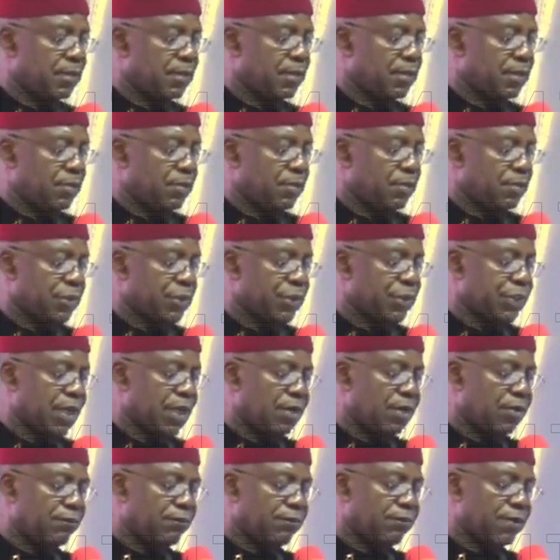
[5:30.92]
we
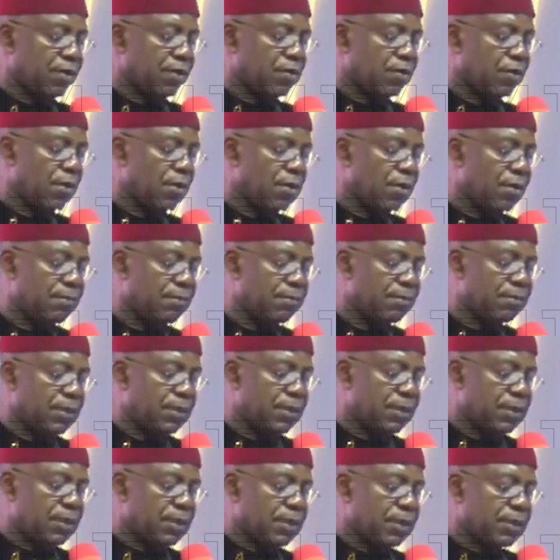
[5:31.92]
shall overcome
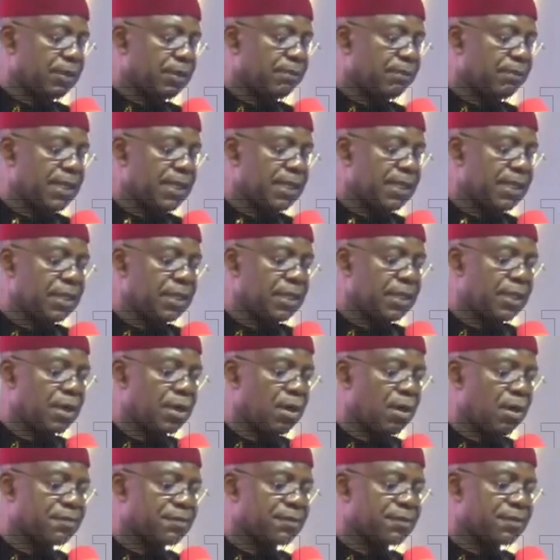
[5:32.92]
the many
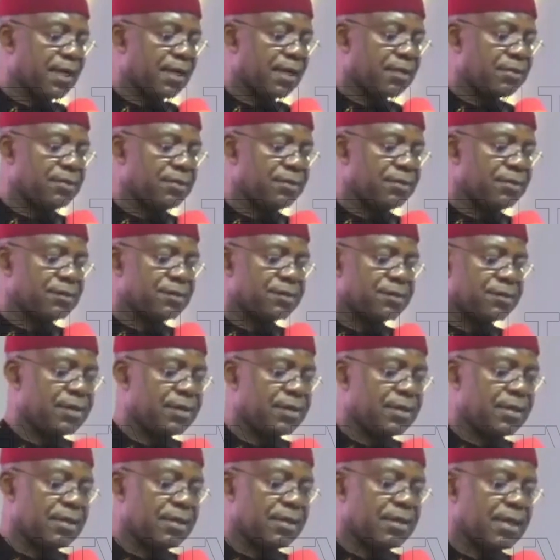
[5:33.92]
obstacles
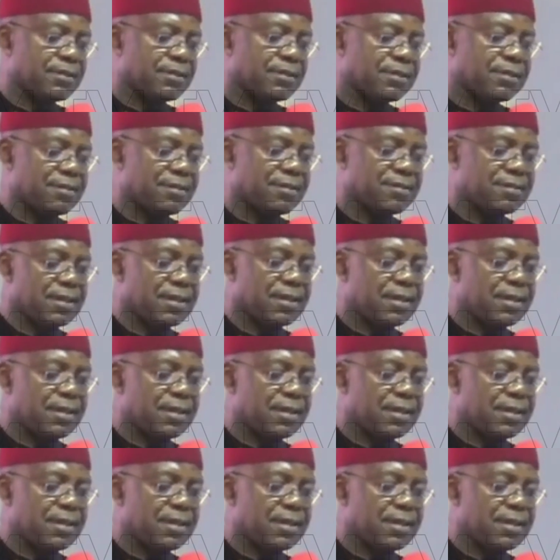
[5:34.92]
that assail